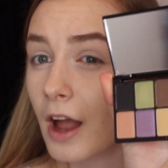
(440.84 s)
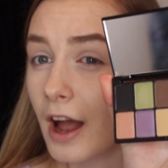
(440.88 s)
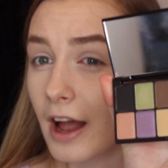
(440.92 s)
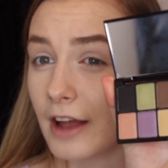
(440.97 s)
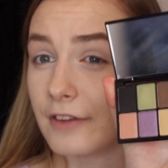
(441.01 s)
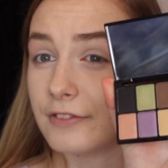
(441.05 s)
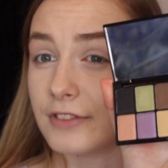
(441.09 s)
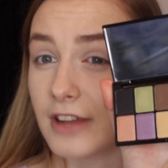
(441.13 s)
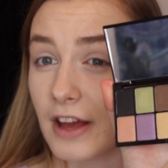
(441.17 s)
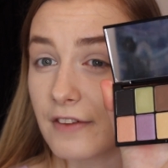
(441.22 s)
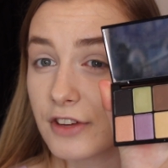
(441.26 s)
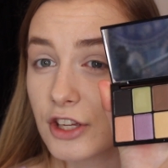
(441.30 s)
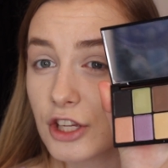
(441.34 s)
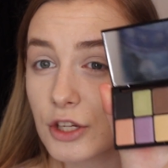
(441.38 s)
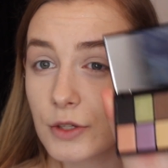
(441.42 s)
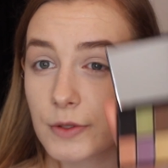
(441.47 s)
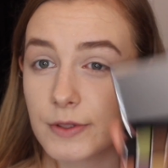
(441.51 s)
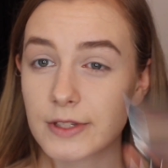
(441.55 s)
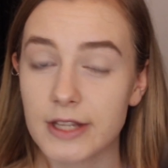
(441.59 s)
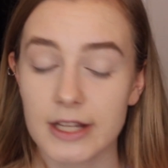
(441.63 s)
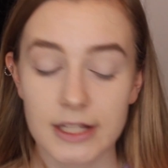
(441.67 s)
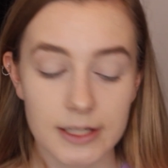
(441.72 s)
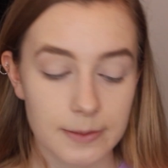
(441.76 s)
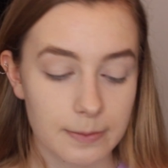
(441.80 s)
I've never
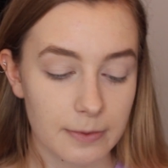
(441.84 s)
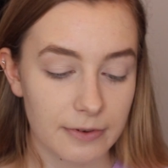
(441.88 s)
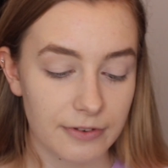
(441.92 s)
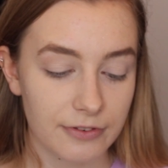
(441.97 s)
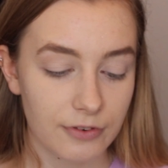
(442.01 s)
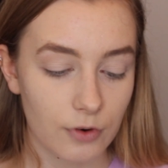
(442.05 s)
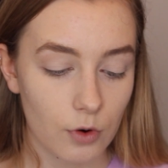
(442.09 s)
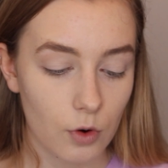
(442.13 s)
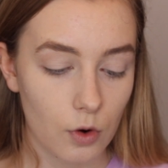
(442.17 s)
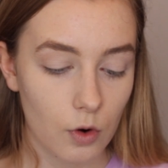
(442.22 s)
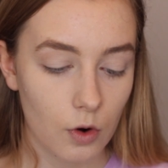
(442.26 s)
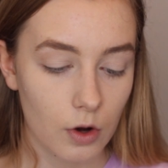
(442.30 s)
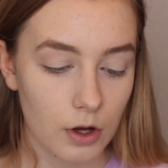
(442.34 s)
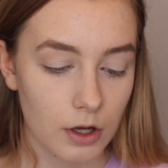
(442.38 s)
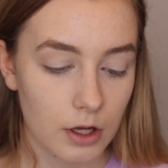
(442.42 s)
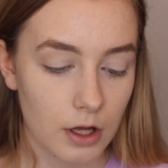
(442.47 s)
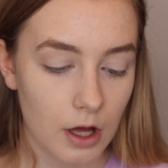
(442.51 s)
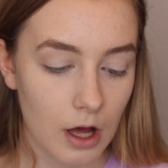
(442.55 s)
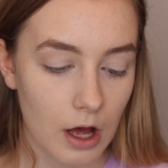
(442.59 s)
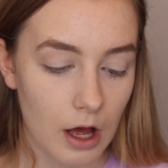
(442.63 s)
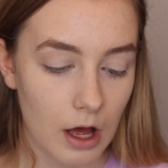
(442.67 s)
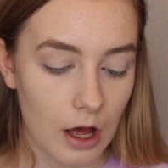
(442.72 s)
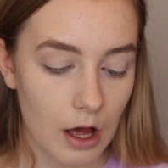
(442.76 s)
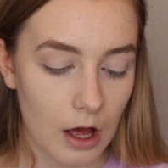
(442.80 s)
used this before.
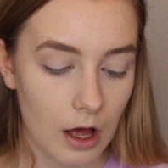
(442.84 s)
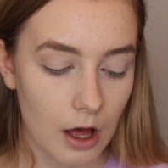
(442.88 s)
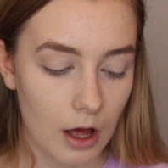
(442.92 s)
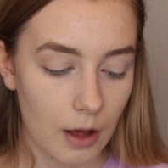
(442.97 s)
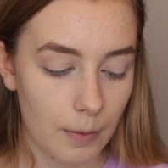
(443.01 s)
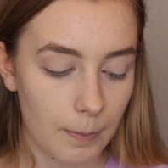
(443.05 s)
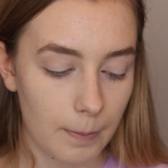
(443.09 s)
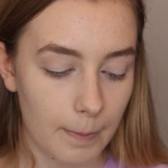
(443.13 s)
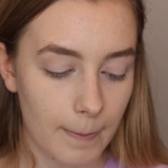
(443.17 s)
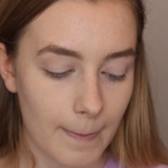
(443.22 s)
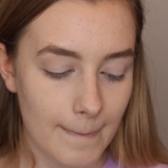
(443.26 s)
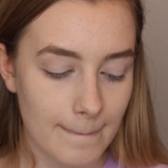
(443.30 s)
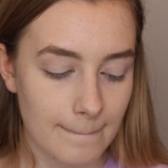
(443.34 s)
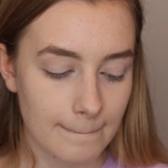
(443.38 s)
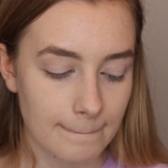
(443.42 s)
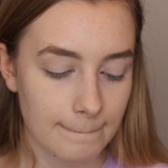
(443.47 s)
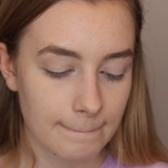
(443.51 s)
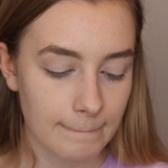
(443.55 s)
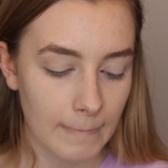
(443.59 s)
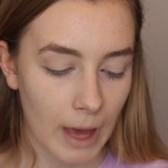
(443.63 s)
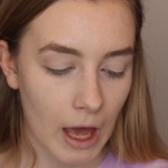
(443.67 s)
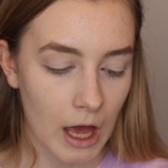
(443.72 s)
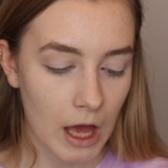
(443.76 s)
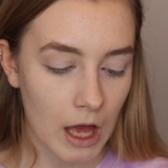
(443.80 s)

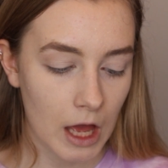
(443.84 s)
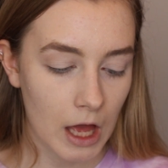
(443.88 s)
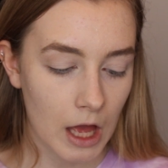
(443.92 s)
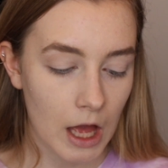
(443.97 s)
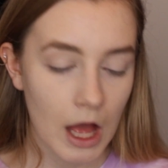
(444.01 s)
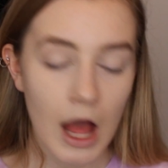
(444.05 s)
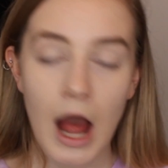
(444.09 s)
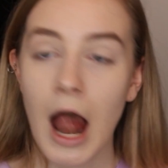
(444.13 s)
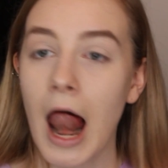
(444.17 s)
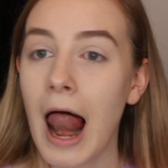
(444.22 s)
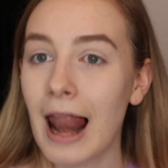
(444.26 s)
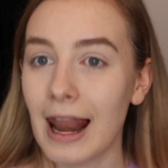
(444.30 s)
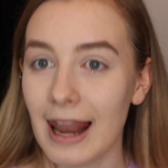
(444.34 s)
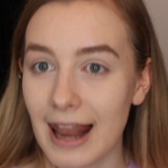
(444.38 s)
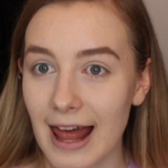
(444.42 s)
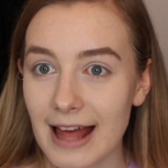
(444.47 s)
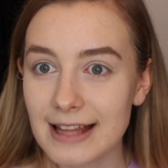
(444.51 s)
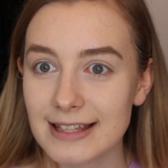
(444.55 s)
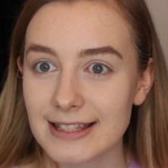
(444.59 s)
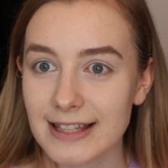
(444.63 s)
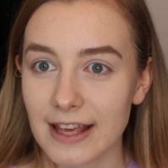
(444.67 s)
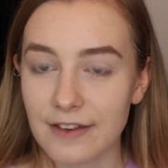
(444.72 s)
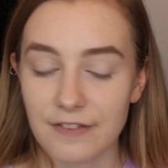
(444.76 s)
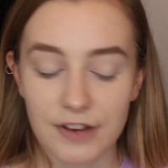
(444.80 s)

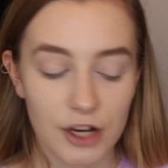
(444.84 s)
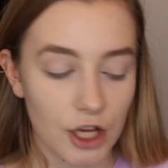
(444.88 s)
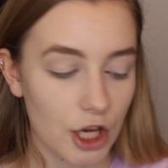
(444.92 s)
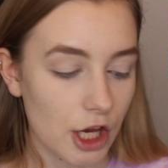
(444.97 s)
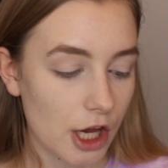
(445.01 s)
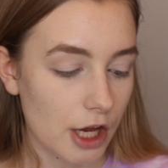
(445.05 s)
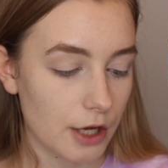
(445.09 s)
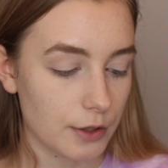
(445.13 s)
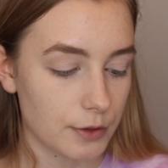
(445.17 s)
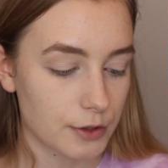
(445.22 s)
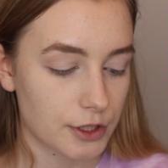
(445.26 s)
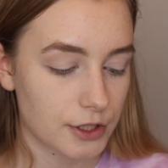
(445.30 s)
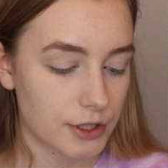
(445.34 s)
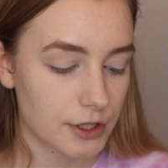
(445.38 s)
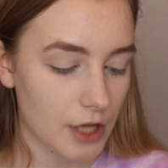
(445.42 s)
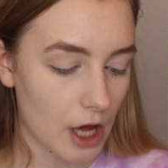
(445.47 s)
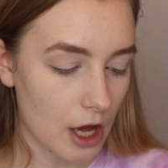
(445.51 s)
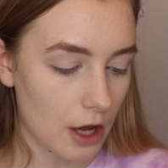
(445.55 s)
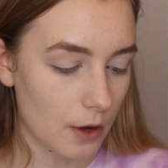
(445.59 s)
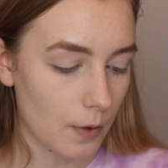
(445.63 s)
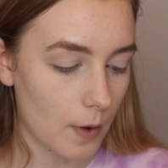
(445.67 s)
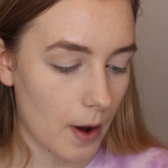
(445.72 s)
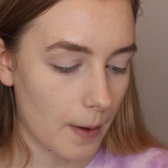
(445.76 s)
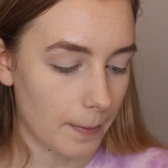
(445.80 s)
Let's give it a go.
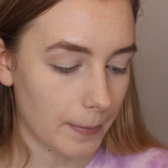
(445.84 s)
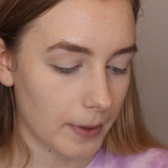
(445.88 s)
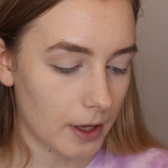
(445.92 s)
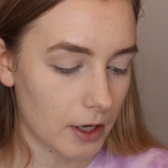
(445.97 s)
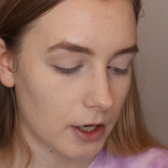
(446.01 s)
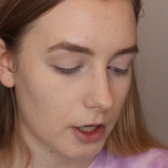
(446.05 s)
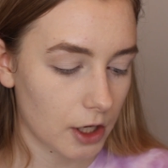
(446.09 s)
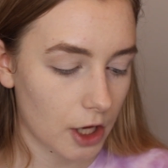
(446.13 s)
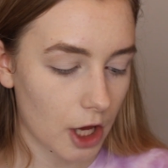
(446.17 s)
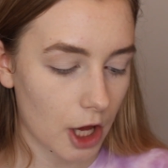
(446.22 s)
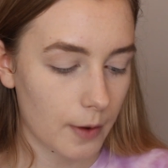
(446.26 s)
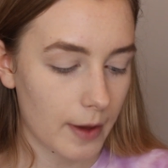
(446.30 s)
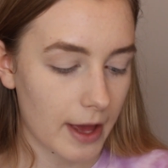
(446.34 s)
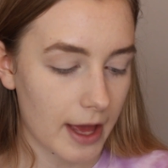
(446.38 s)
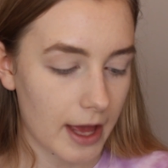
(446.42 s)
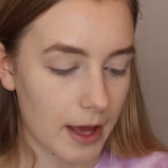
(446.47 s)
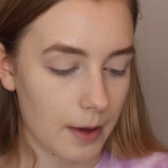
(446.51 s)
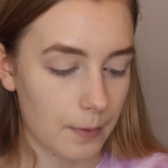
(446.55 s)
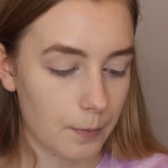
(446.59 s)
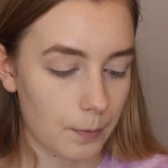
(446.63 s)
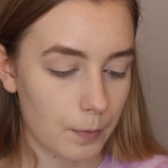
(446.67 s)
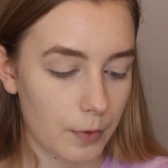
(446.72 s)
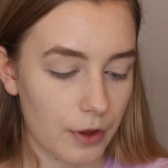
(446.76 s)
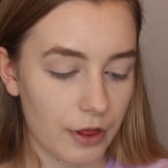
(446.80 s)
So I'm gonna go
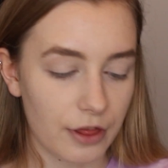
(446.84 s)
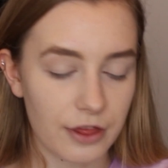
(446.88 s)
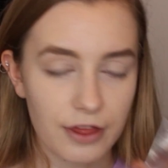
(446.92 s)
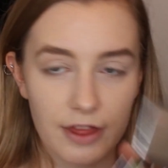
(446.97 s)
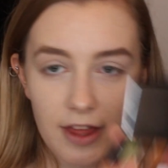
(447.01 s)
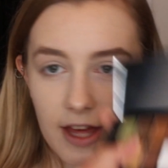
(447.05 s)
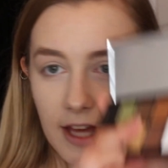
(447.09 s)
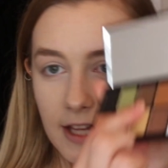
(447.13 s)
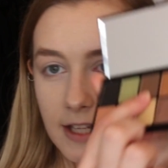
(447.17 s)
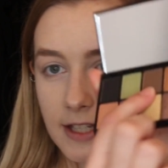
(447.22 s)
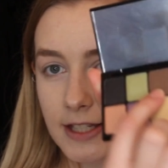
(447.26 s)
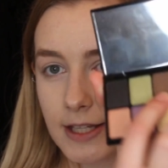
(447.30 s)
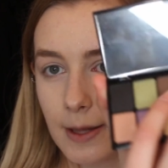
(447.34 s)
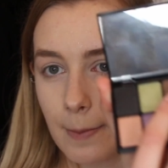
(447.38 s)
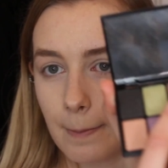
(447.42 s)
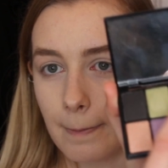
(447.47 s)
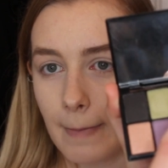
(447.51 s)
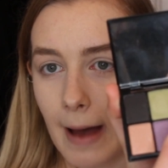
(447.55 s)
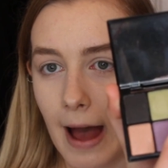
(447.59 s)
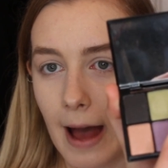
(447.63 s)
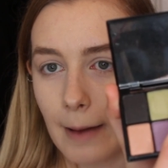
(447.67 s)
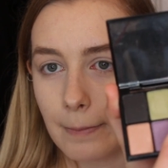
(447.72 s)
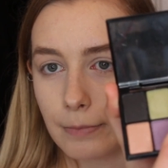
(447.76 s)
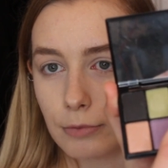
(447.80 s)
in with this
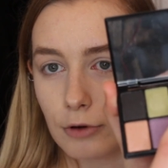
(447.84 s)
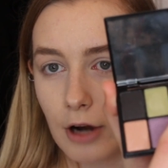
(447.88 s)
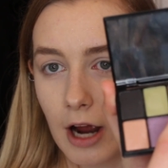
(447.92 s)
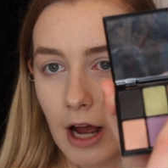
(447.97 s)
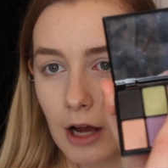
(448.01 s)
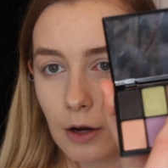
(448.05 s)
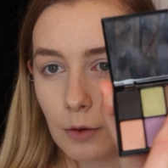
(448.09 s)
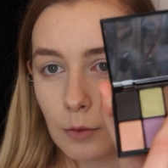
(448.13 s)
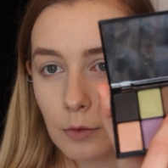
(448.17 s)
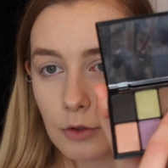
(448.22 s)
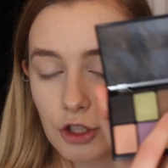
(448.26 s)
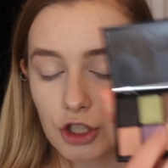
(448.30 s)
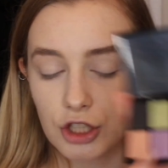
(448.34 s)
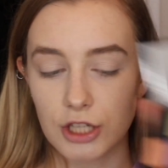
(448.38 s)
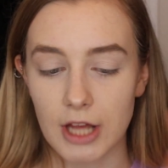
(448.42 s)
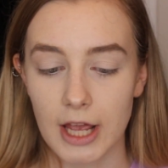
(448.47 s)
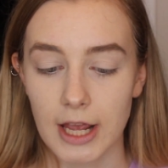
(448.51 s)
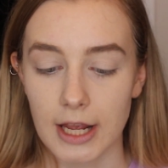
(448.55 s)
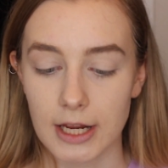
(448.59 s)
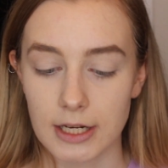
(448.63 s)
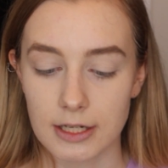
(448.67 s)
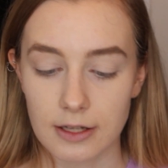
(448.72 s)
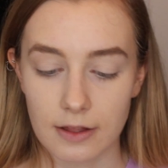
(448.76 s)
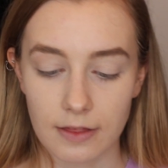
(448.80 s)
matte brown
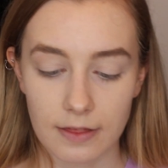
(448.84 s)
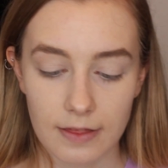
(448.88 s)
shade